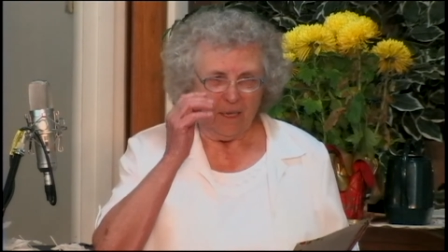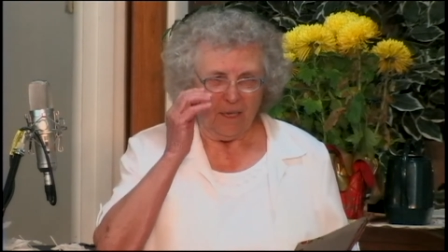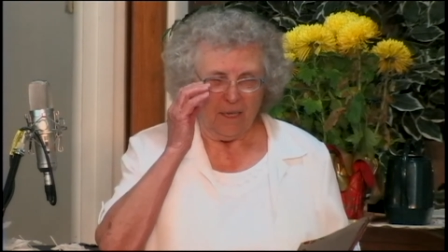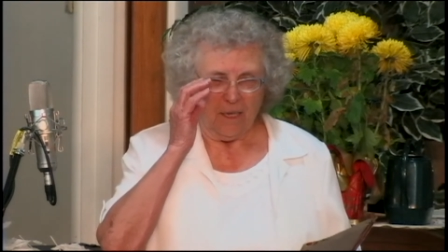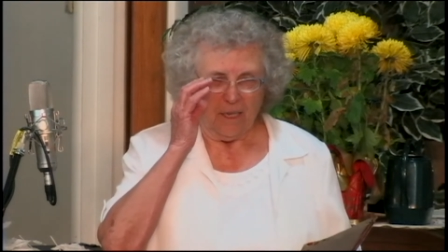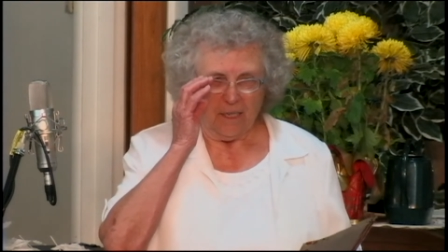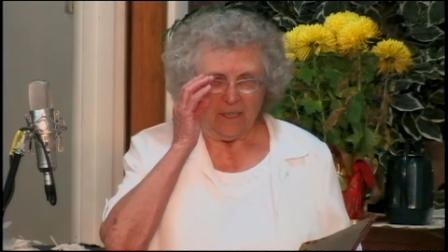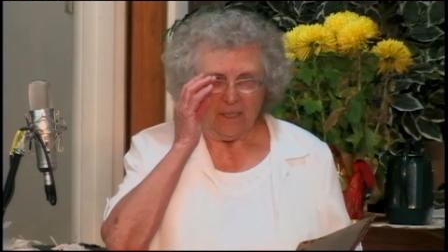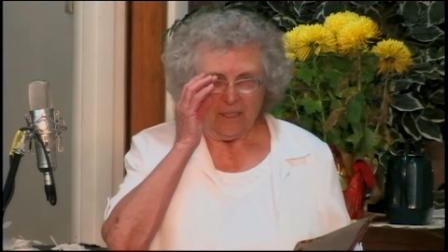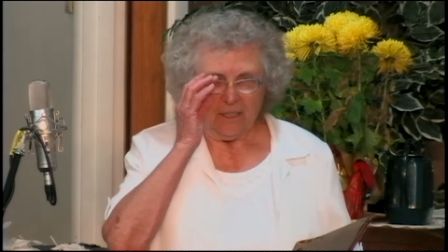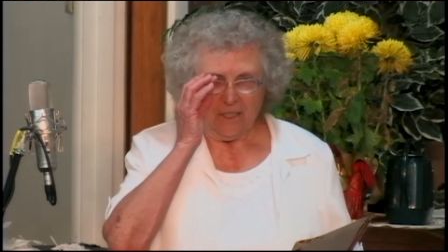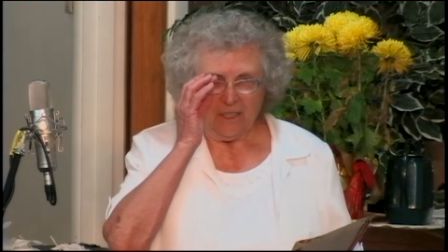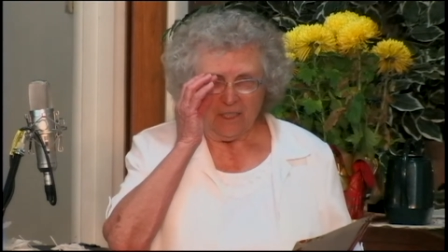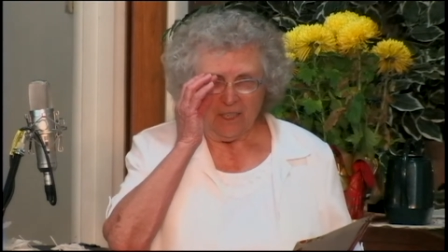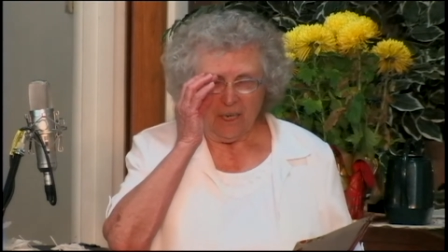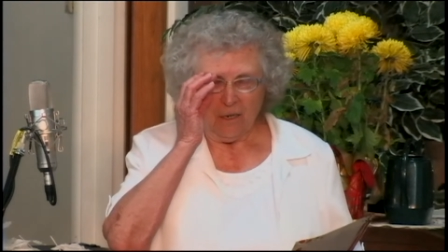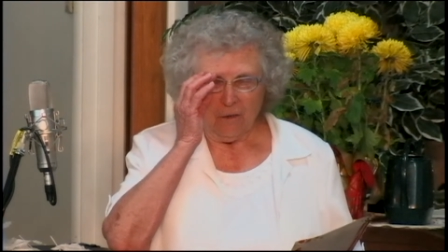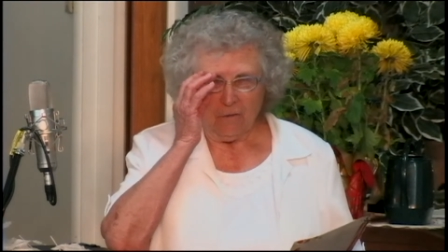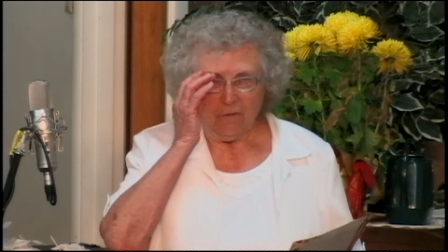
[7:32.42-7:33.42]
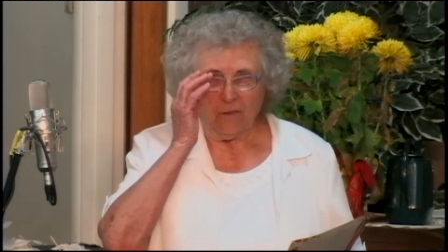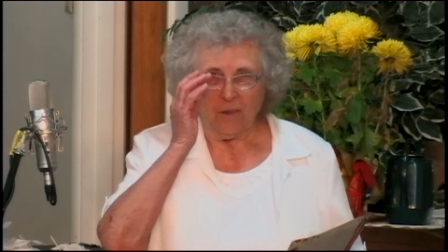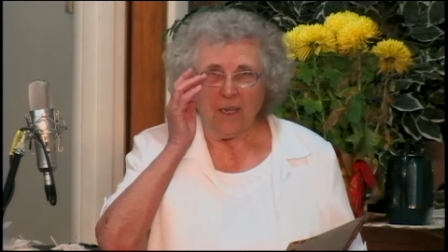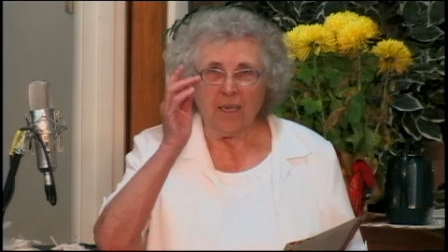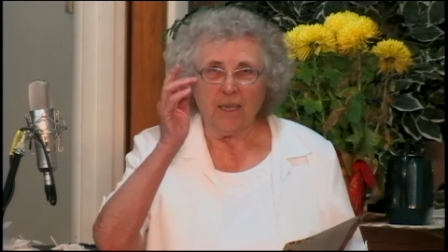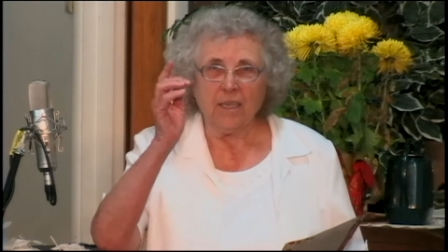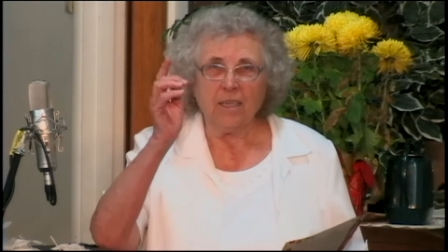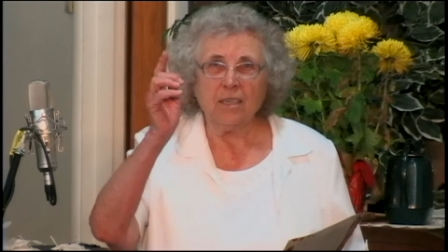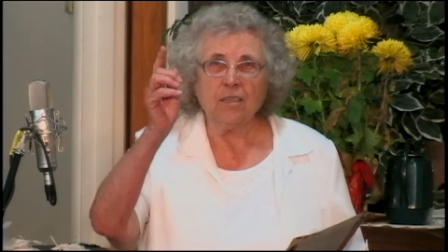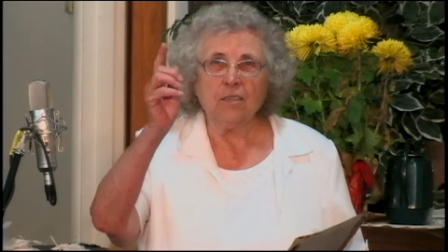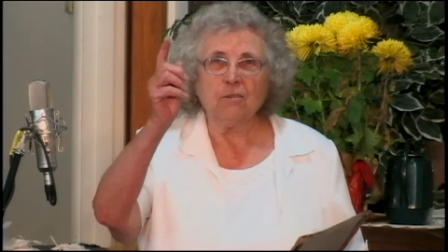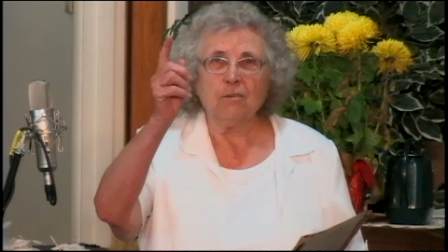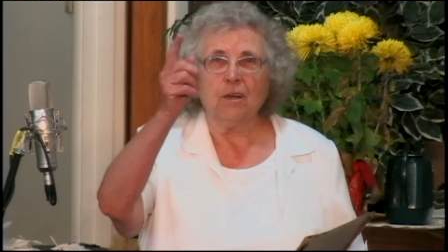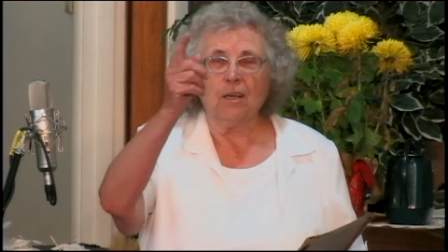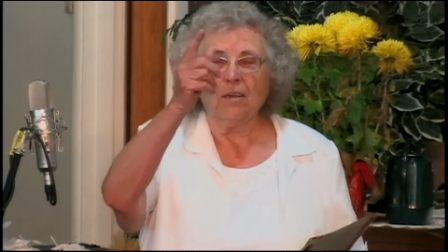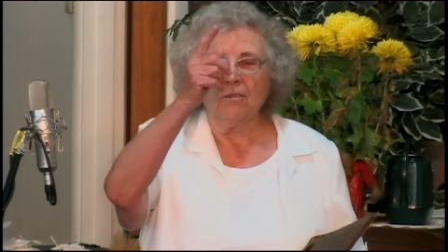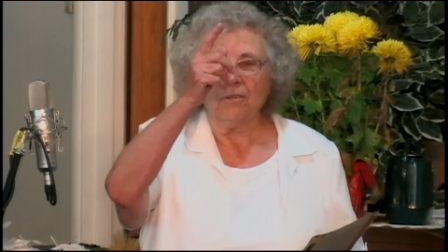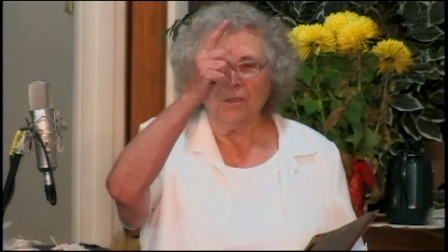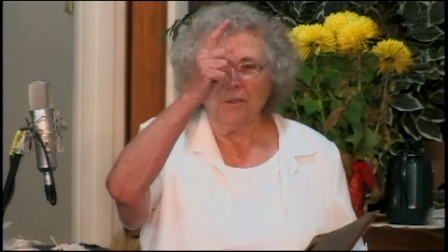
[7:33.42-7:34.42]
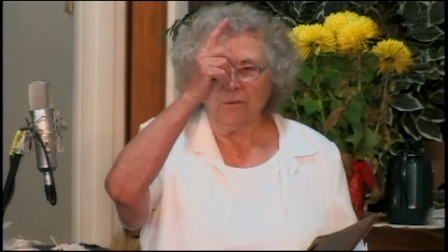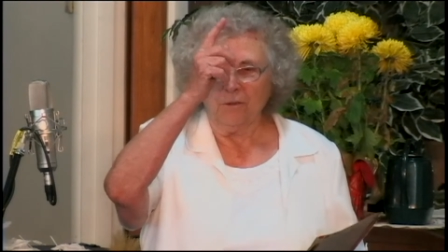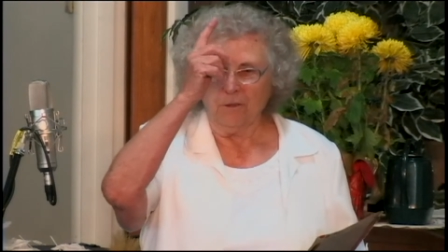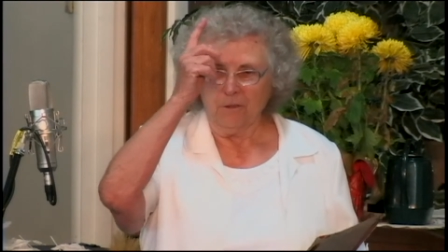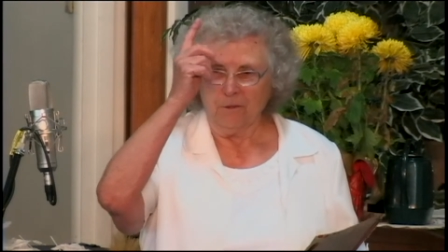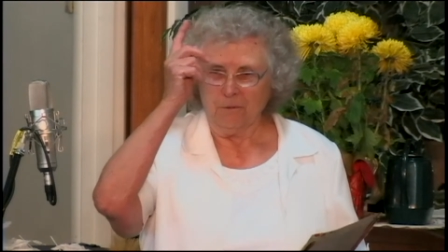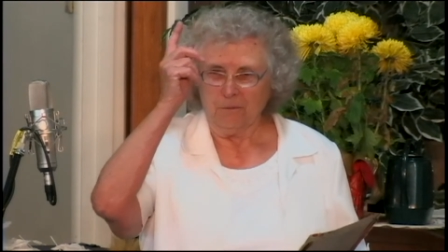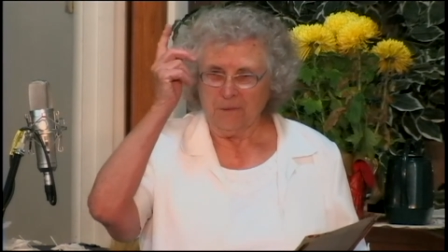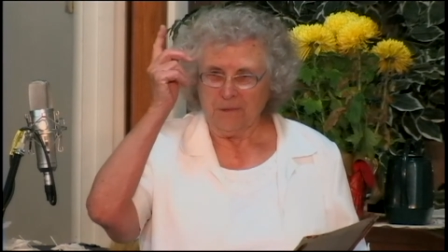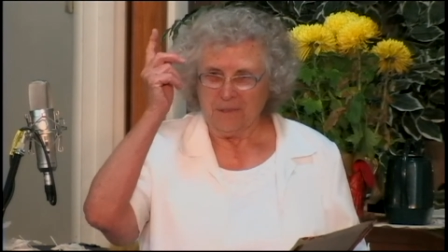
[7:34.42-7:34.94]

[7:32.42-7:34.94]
and it started flying around the room.